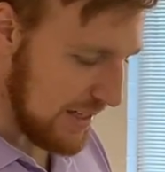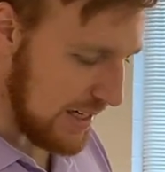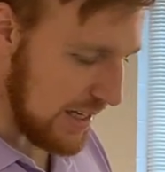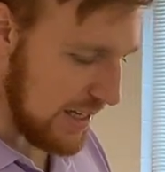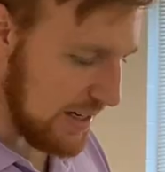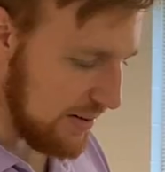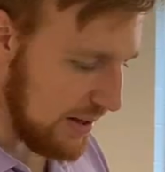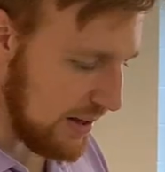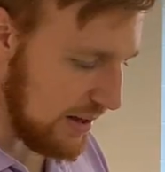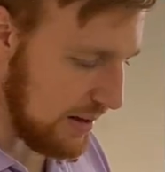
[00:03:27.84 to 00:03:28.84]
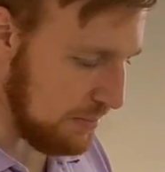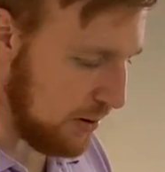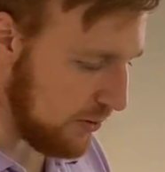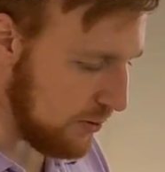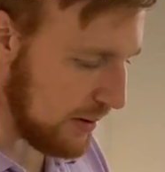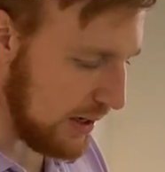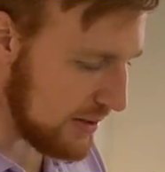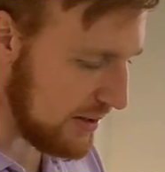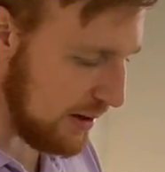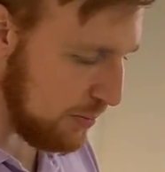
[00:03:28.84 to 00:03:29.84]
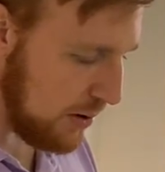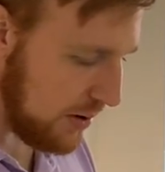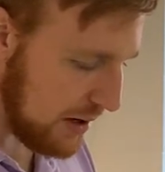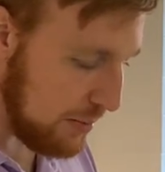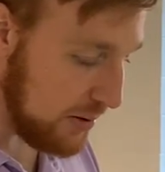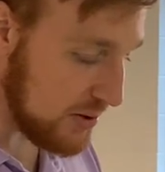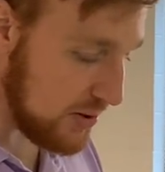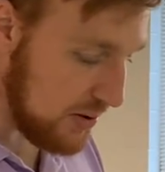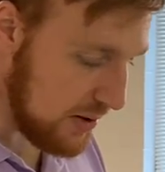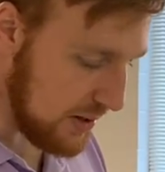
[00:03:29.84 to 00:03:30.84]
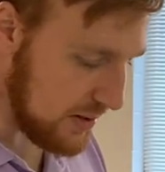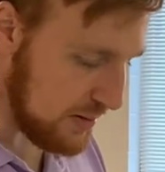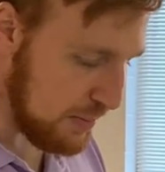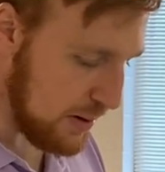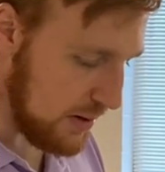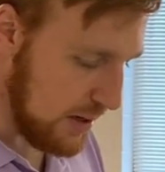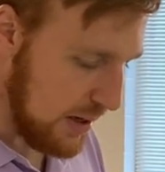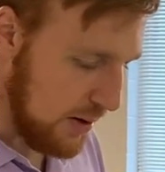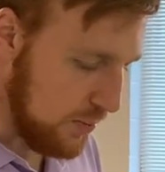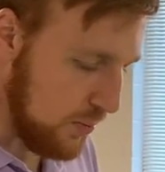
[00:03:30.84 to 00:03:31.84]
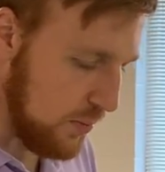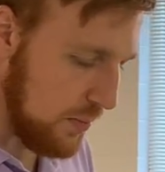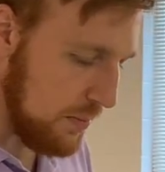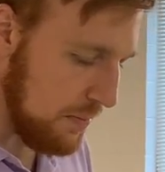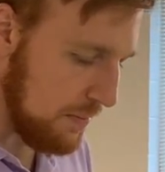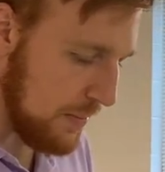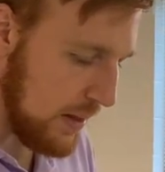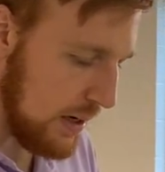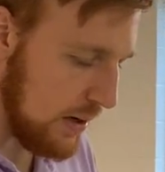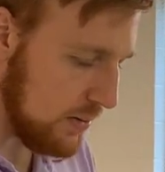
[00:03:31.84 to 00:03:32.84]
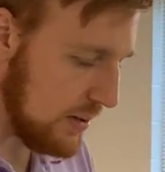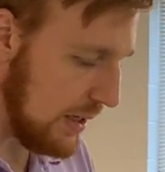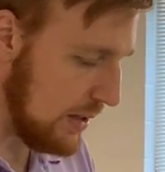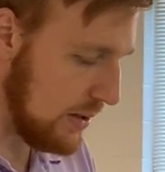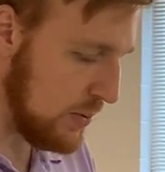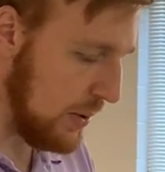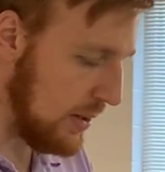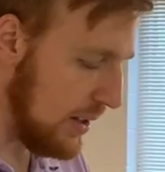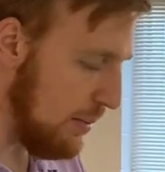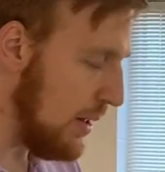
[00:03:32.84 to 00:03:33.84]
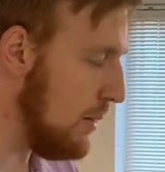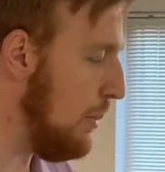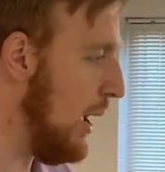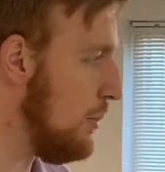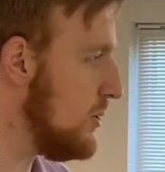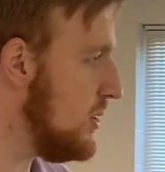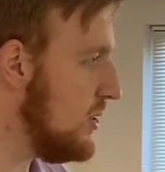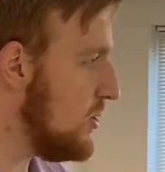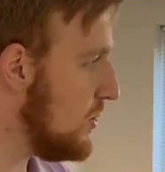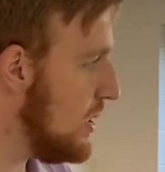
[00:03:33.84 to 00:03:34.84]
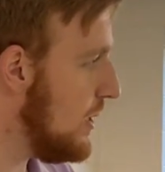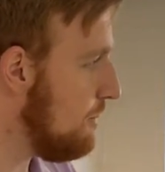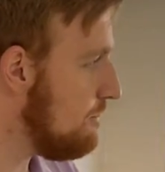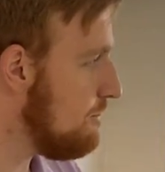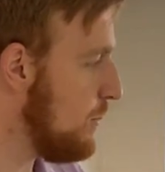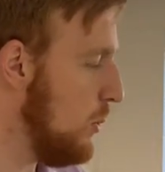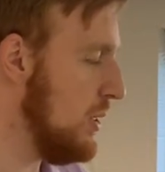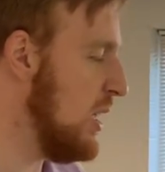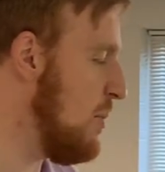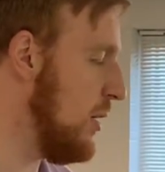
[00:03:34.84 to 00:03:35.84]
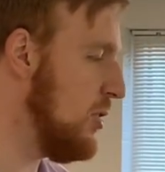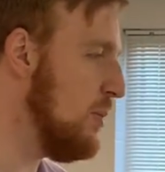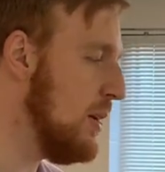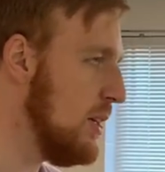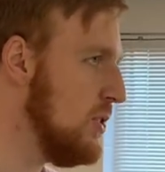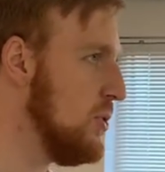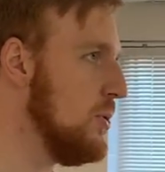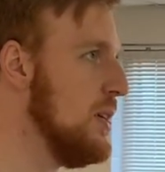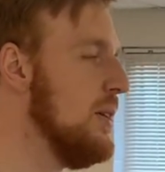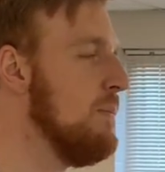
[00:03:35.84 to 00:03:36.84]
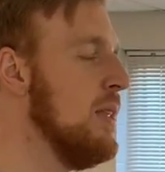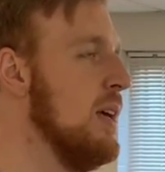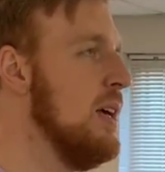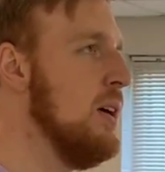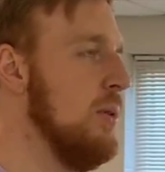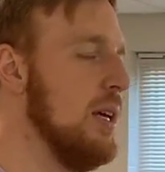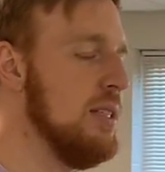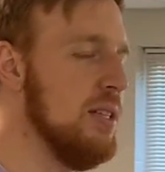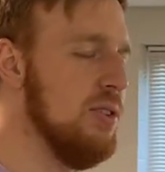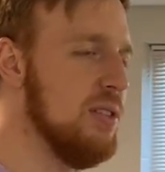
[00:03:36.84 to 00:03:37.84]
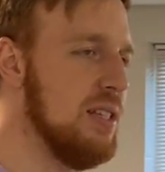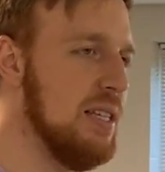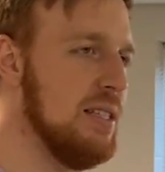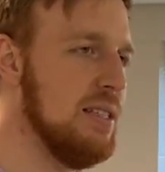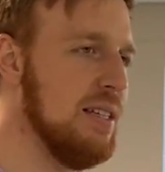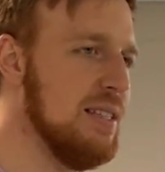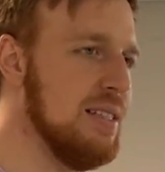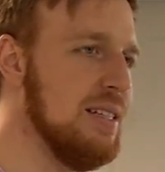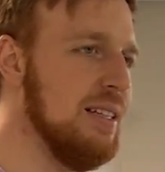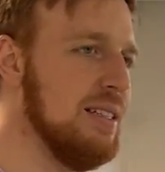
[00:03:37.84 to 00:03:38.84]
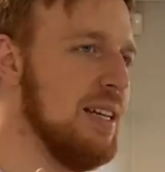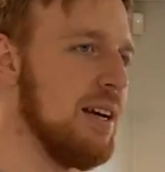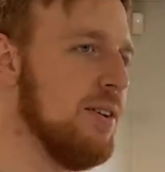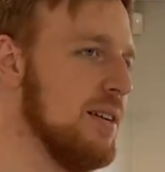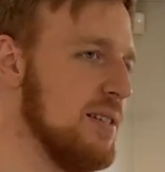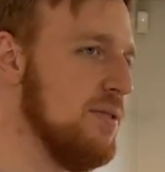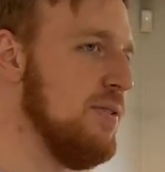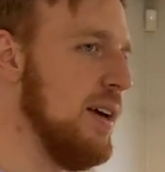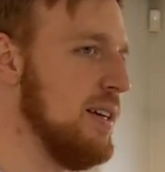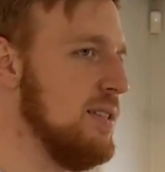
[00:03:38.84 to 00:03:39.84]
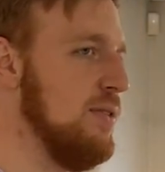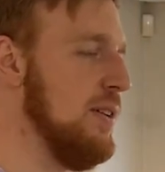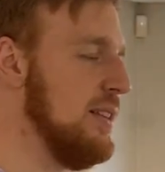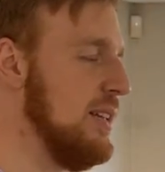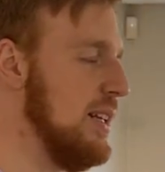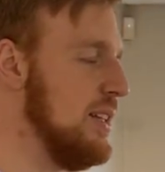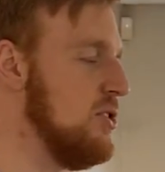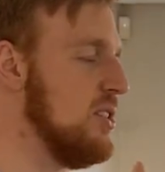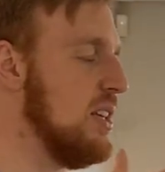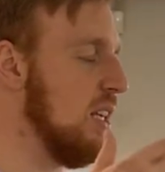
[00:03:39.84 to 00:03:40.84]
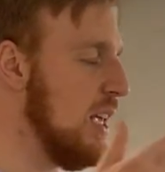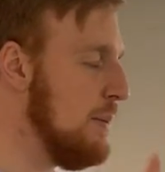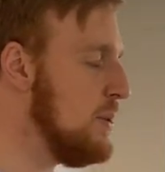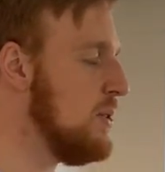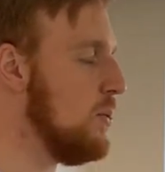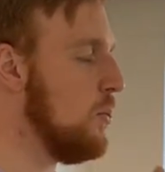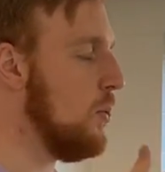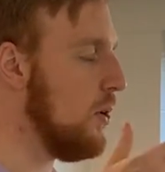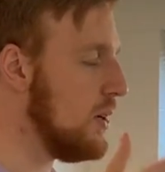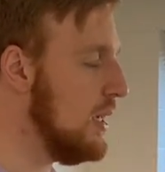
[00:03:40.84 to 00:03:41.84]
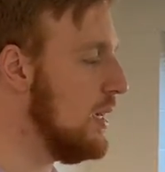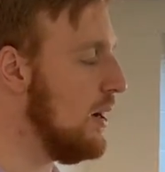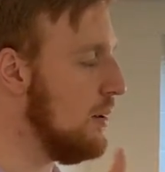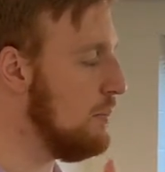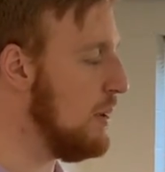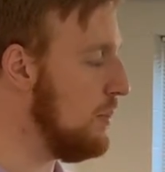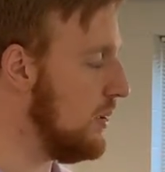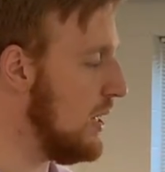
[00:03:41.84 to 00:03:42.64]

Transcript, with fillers: And again, apart from God's help, we aren't able to do this. But, you know, as we think about the Bible's history, we think about human history, we continue to see sin's deleterious effects. The fact that it just keeps working on people.